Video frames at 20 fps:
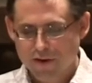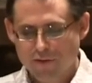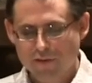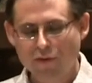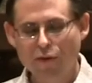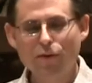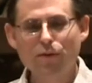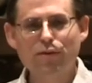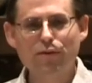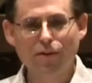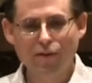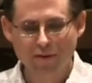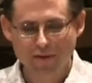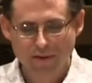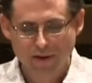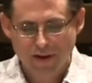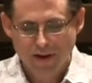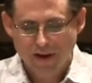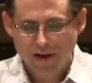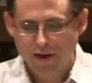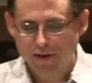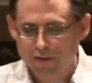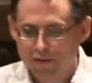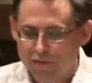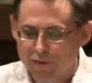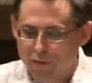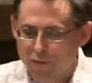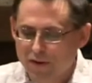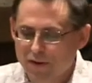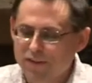Further, of the
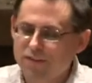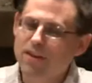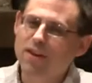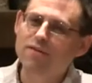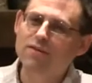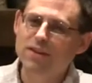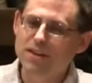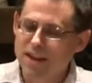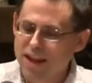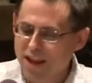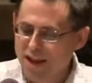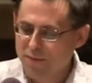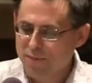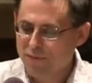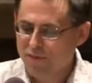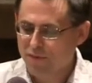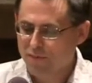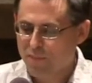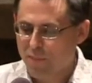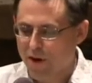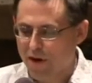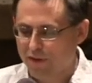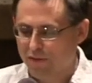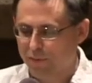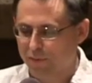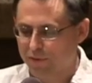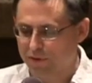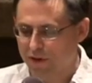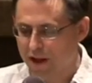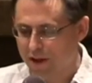47 names of
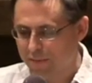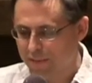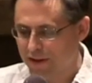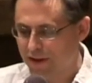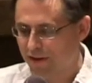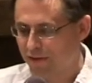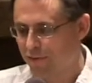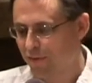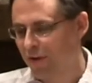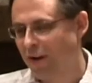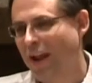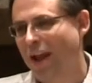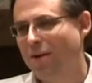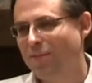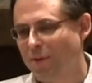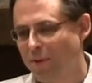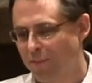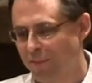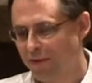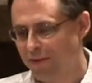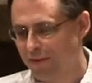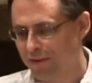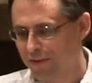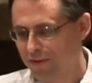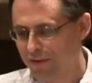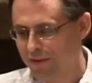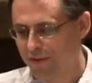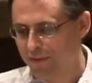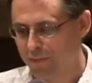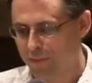possible nominees for cabinet
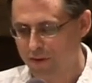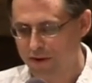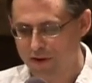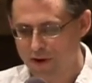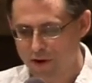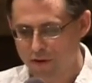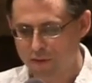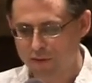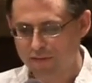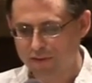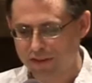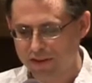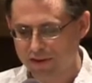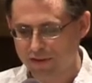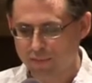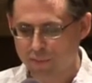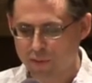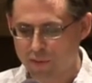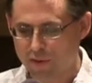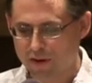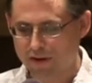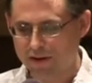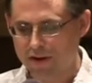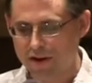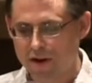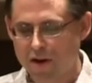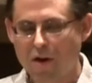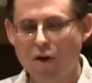positions we know of at this point,